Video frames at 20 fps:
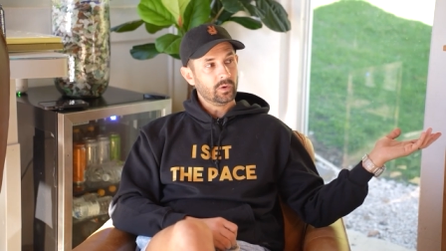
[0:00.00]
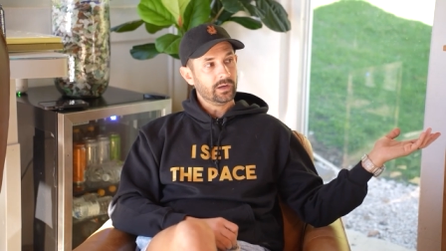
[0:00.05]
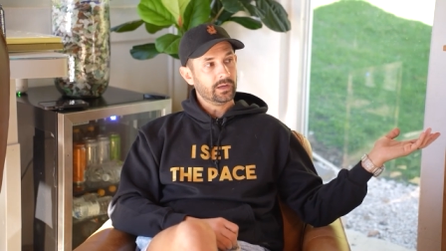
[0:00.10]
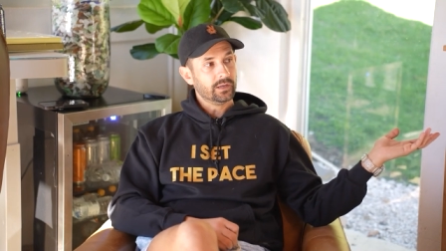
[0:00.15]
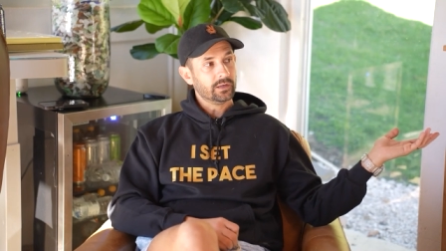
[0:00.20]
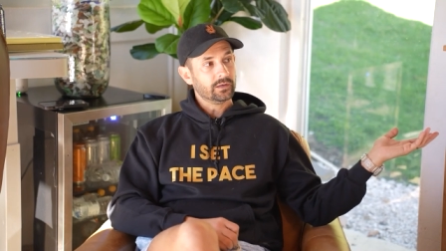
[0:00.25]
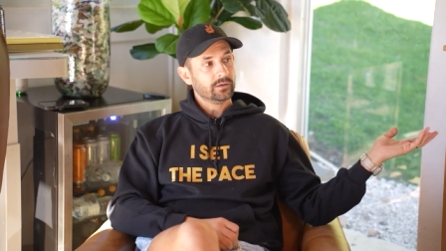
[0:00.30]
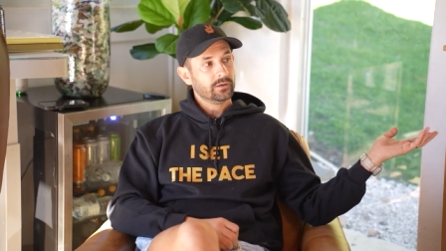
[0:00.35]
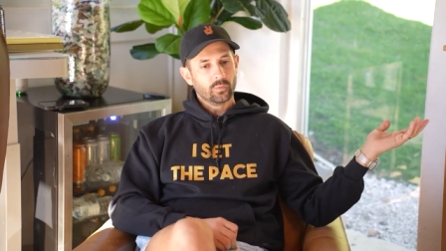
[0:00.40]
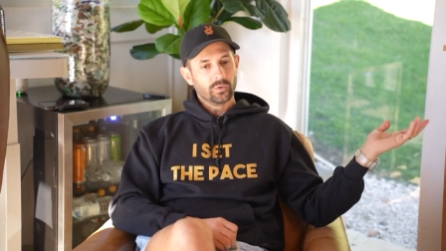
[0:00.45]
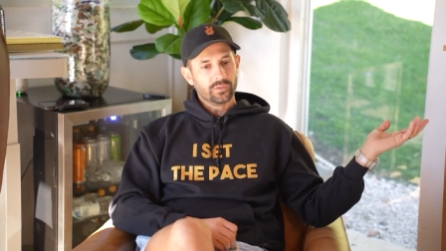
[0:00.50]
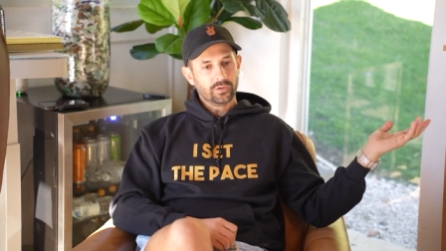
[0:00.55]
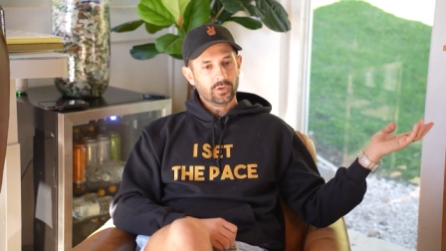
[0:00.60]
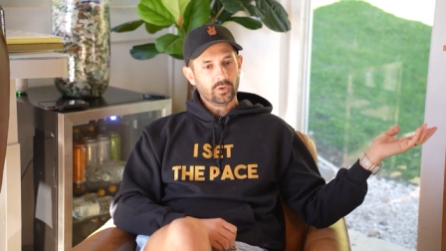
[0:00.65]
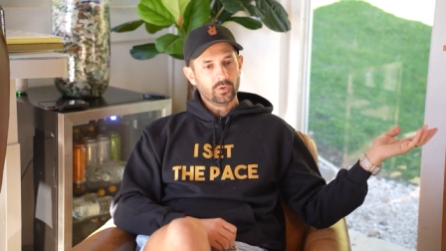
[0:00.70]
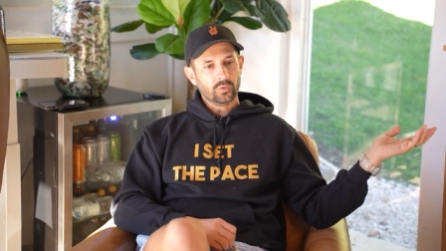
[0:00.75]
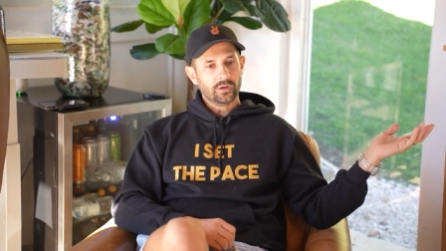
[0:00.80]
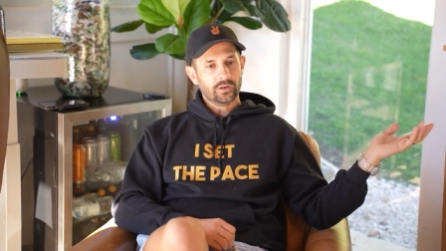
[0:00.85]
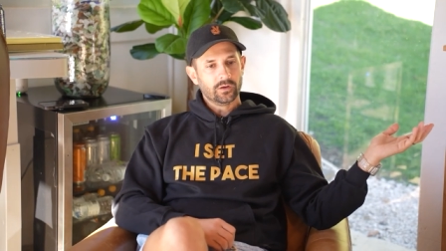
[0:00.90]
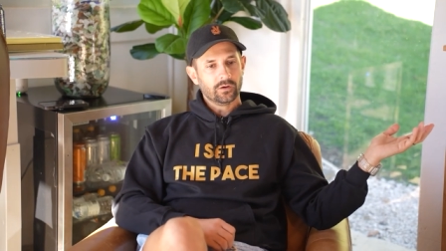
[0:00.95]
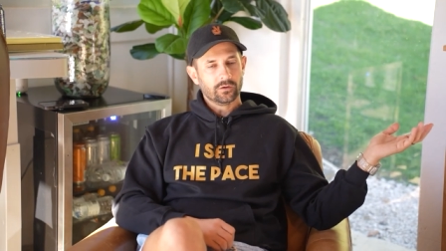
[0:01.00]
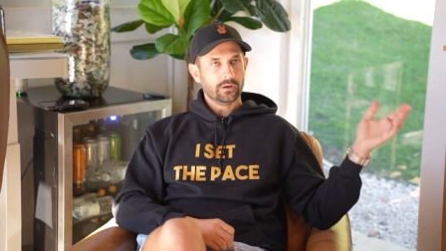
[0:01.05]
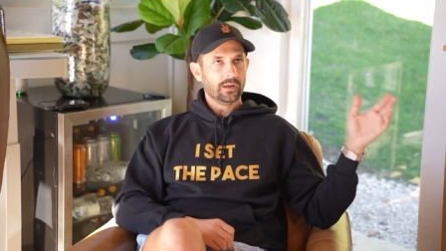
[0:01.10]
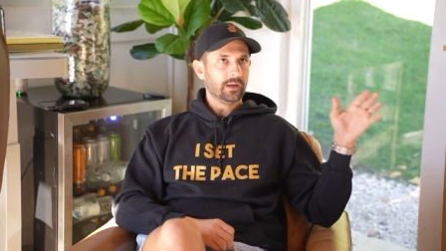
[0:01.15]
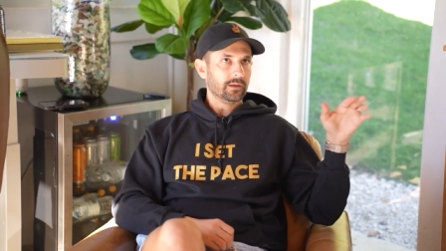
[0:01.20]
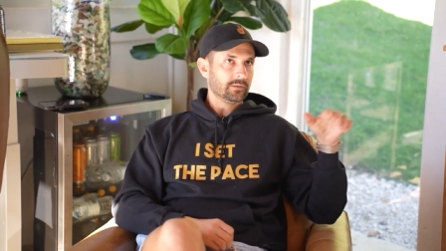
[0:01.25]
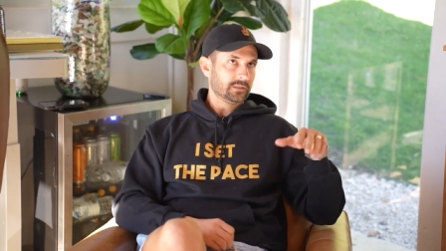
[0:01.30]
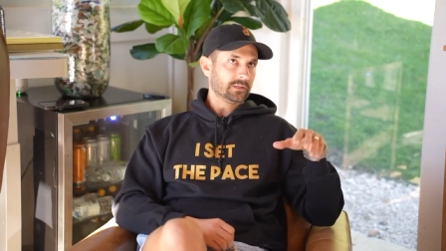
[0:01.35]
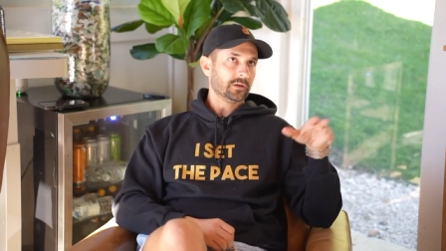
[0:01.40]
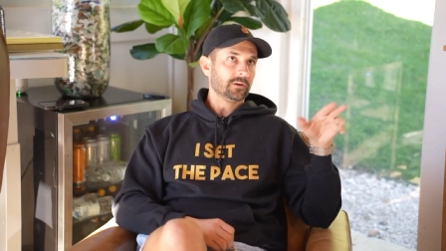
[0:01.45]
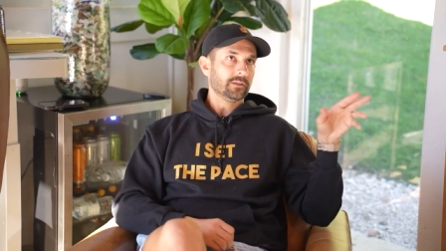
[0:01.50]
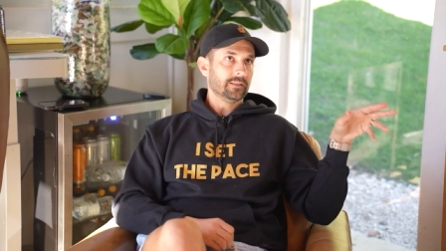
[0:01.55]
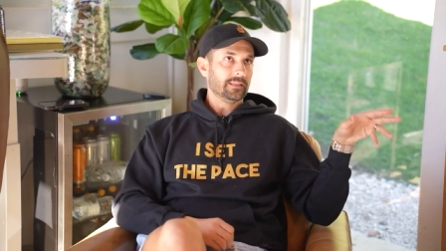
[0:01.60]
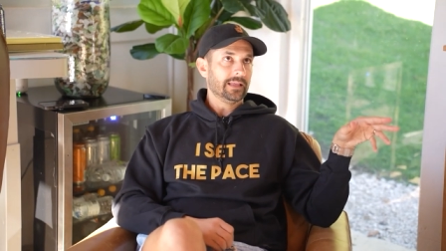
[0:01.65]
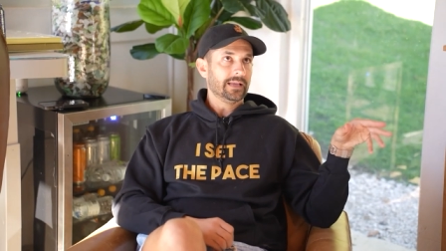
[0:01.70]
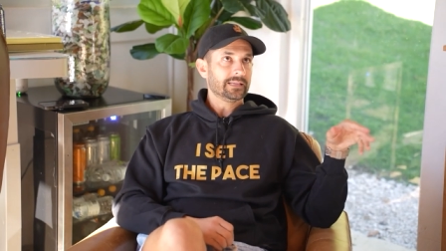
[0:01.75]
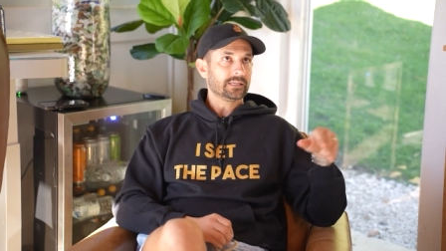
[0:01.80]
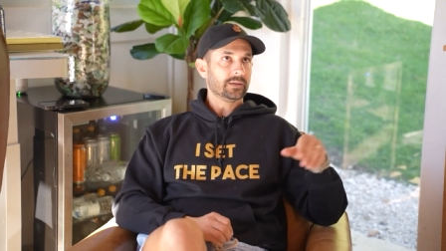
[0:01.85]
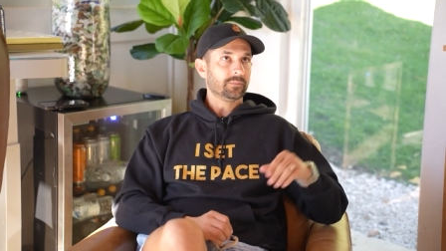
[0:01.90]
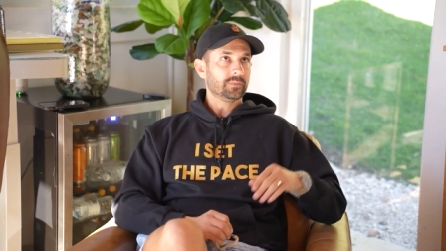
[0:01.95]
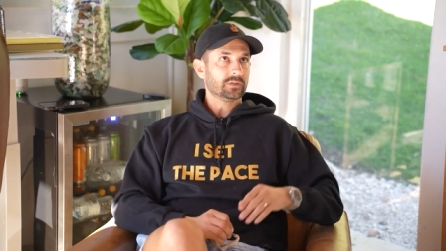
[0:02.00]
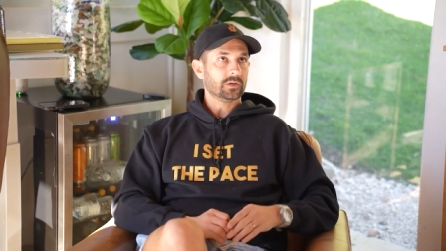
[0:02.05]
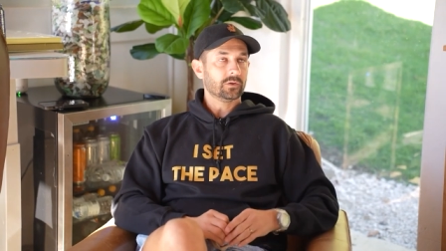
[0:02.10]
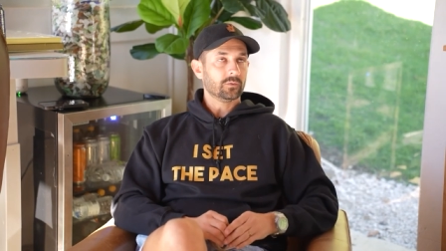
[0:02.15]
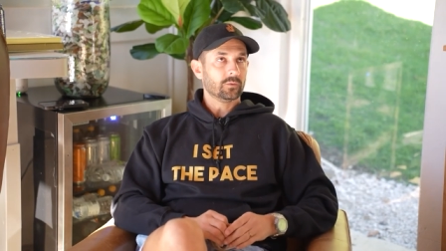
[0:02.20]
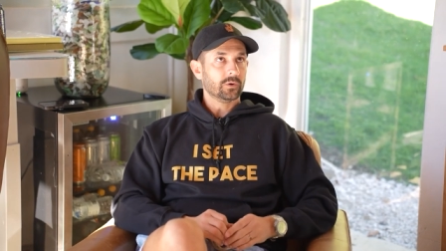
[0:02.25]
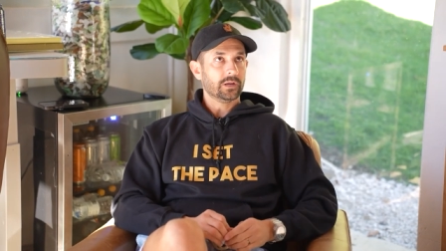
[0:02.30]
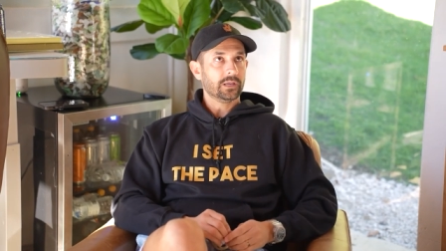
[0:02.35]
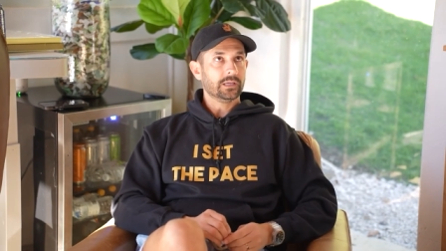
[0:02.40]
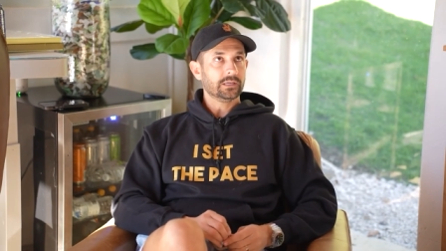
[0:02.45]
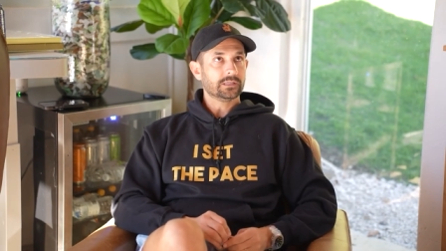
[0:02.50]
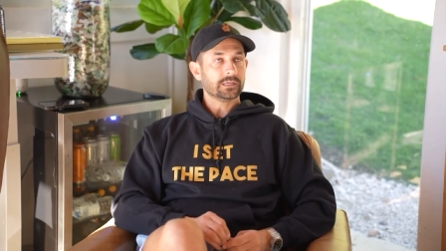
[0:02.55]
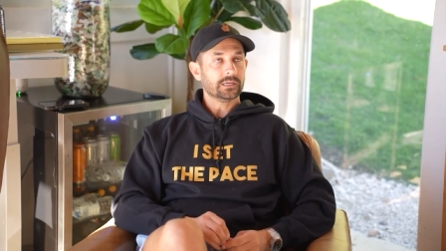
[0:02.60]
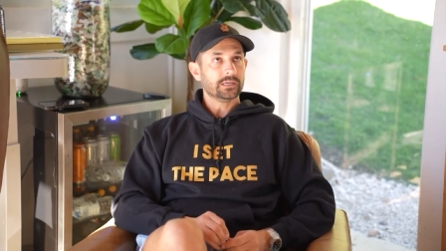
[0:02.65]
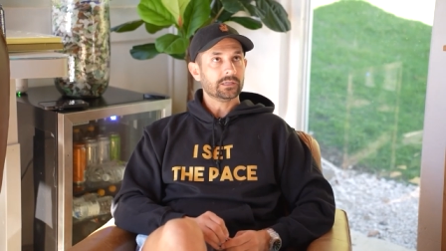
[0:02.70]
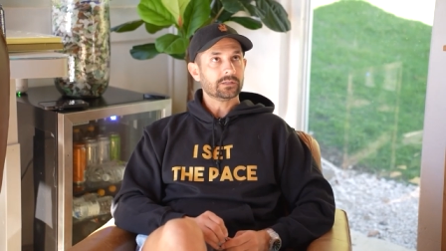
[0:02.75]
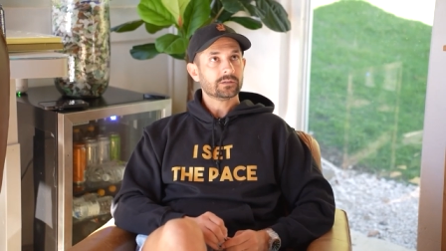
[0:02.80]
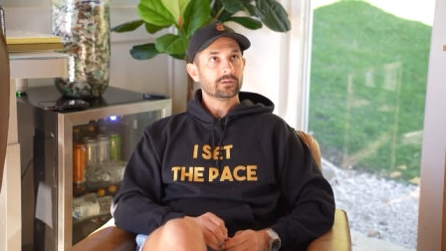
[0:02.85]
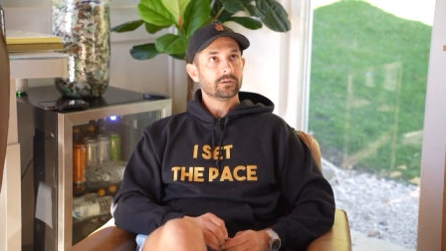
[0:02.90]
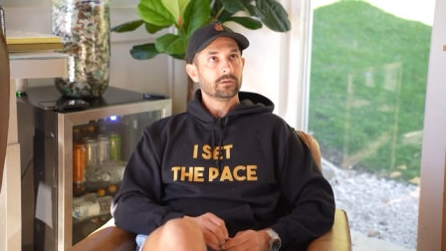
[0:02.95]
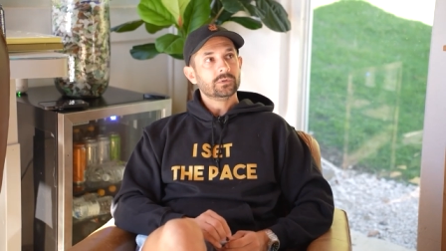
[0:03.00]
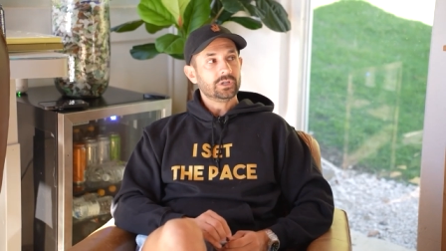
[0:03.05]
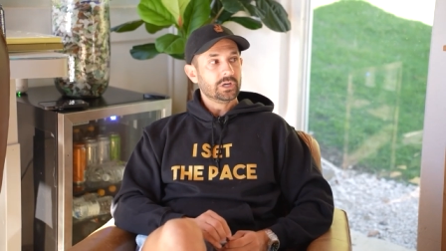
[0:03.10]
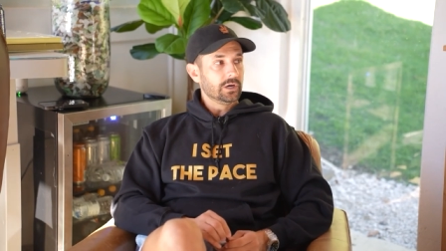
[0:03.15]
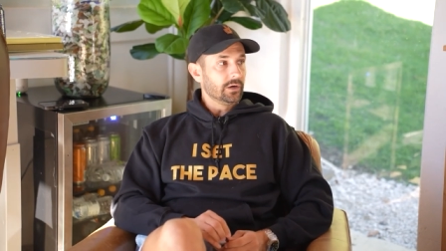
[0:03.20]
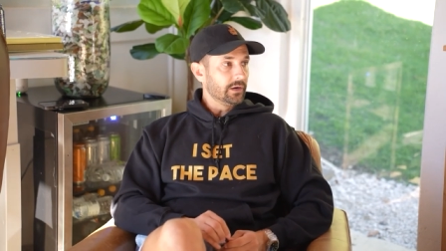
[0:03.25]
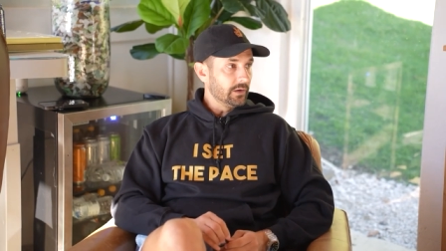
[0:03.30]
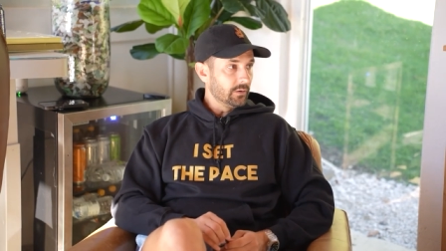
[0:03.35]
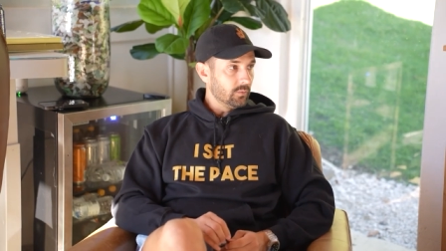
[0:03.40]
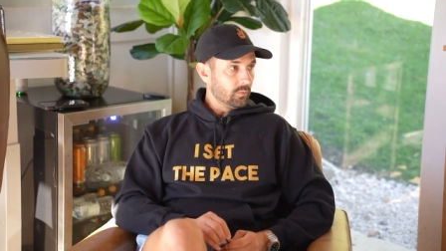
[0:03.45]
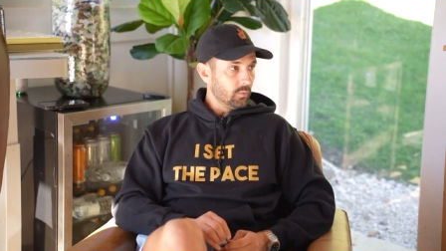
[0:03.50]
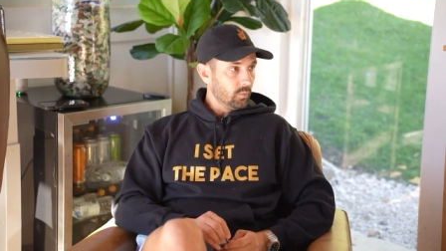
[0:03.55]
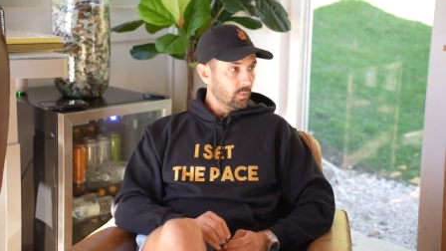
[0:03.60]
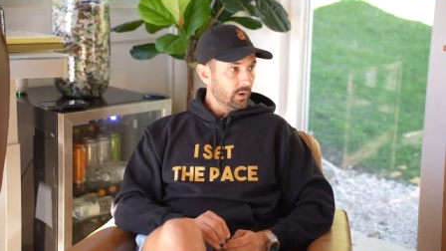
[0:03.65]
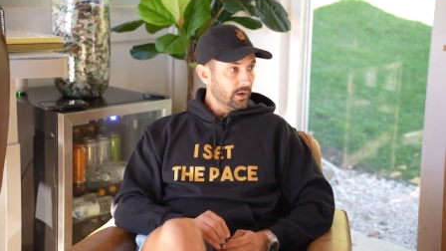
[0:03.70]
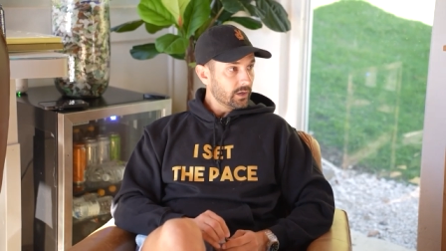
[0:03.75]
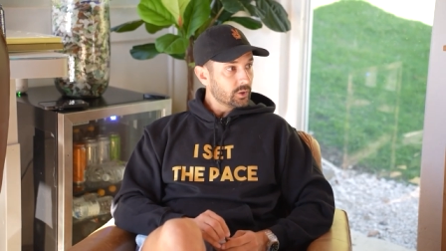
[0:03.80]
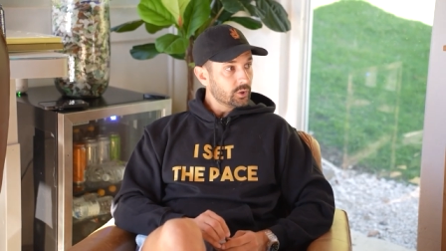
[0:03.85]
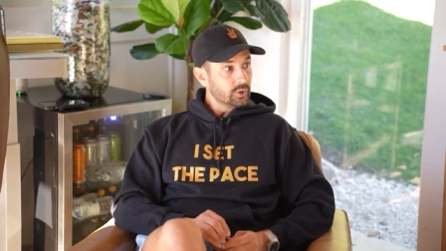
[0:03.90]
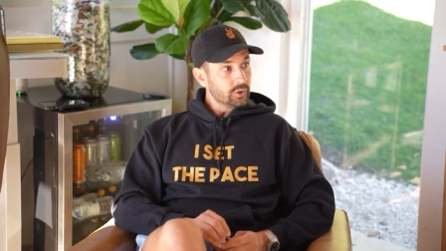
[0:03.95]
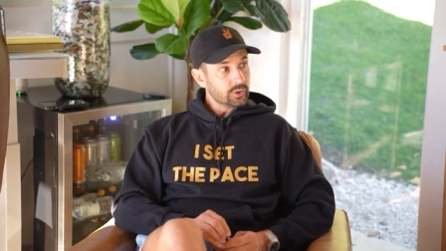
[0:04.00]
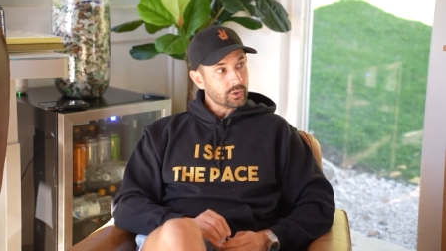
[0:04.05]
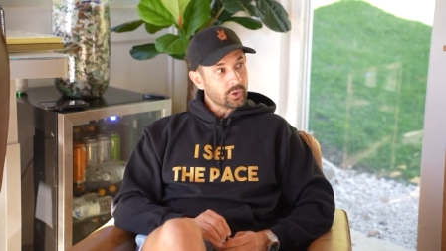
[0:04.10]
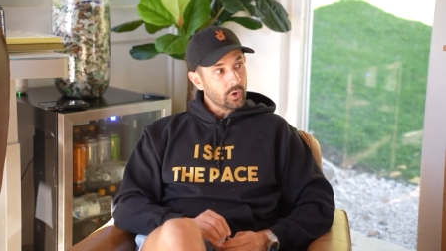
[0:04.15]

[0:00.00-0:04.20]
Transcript: one with you, uh, or uh, sorry, the last episode where he says, Jerry, what could